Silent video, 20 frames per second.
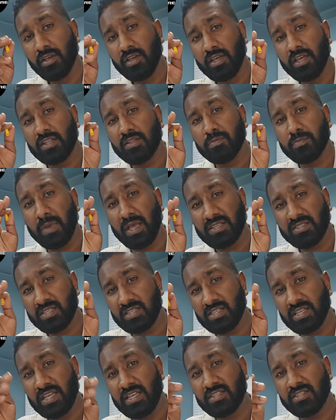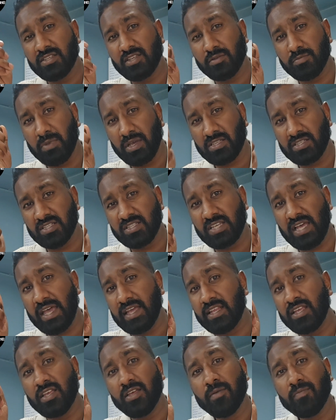It makes it neat, it makes it
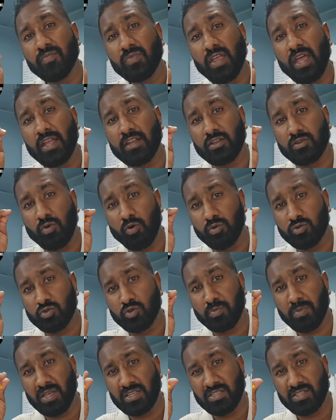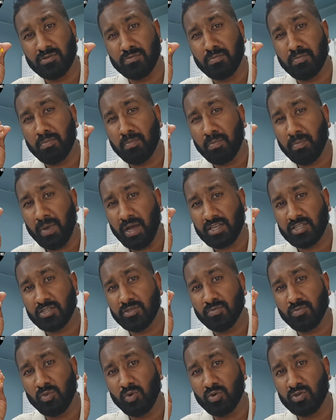tidy, and it also makes it much
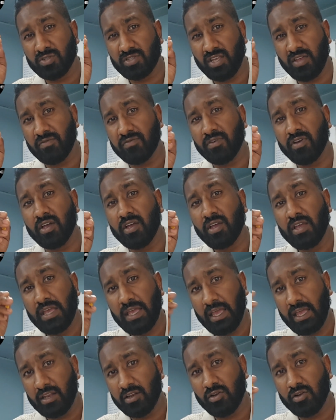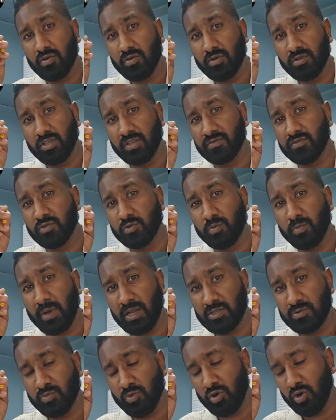more safer and gives you
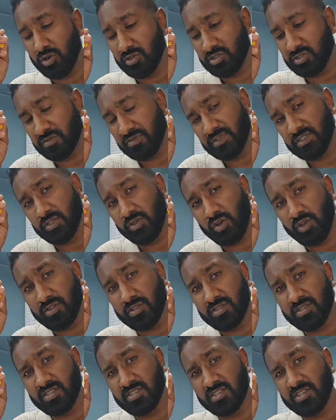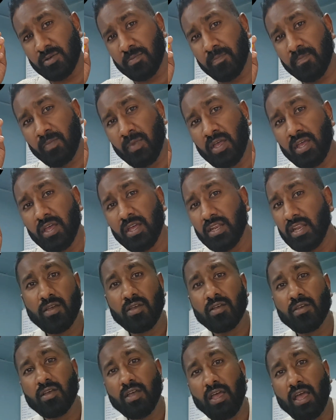much more longevity on the system.
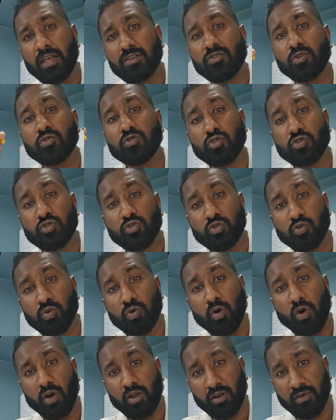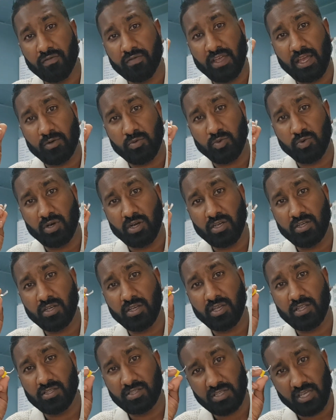And so to do all of that work,
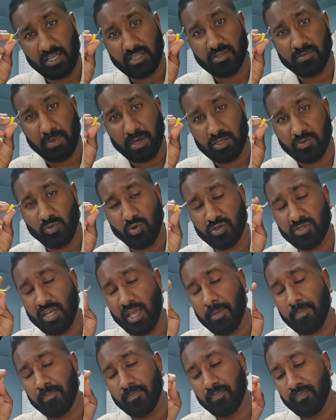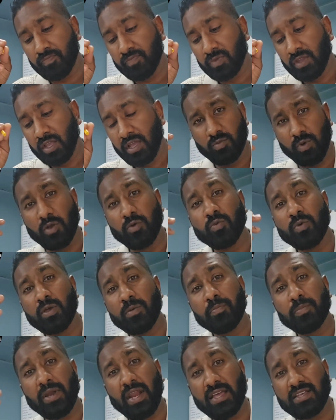it takes much more time. When
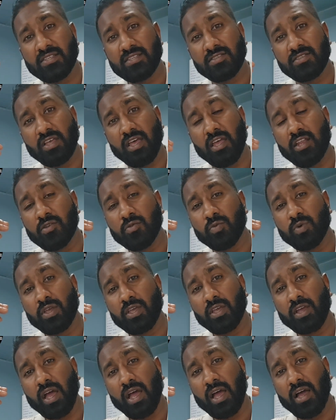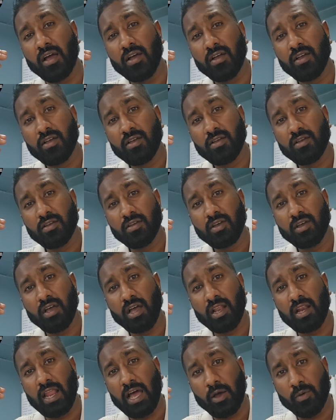we price and we are
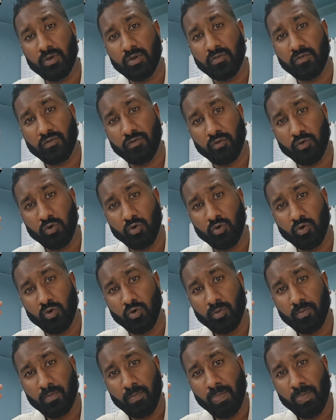allowing for